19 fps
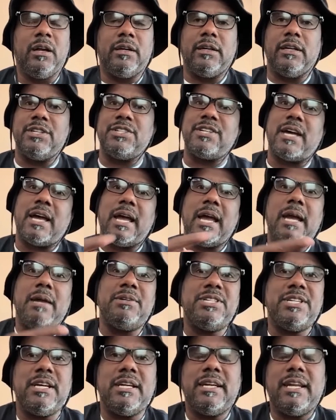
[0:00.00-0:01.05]
The same
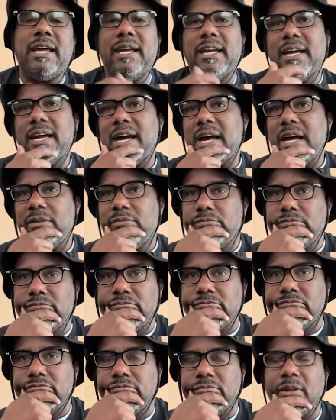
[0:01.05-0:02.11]
shit they got,
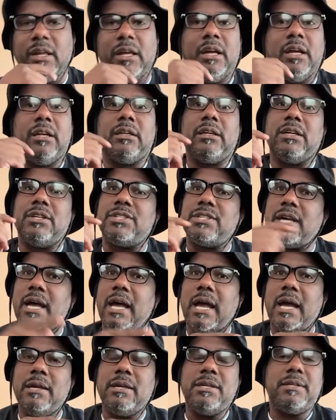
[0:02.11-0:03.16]
the
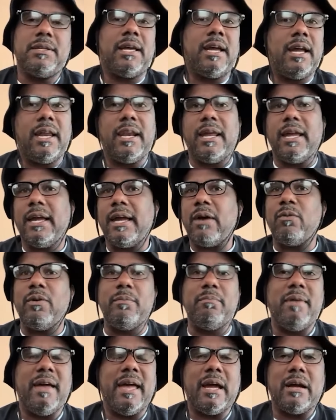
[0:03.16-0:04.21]
same thing they got. We
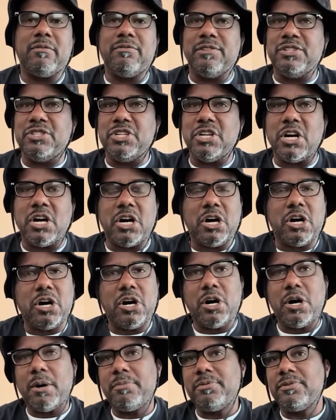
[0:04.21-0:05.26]
begging for
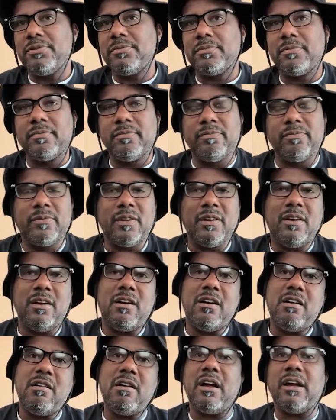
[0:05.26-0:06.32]
jobs.
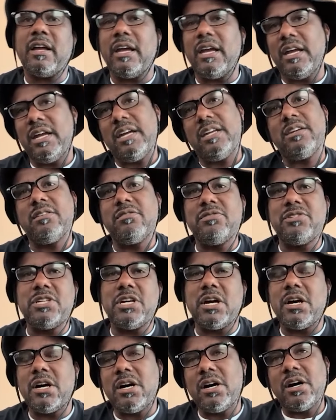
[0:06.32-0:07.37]
Oh, I can't get no
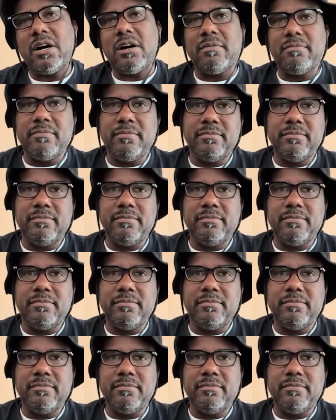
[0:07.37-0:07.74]
job.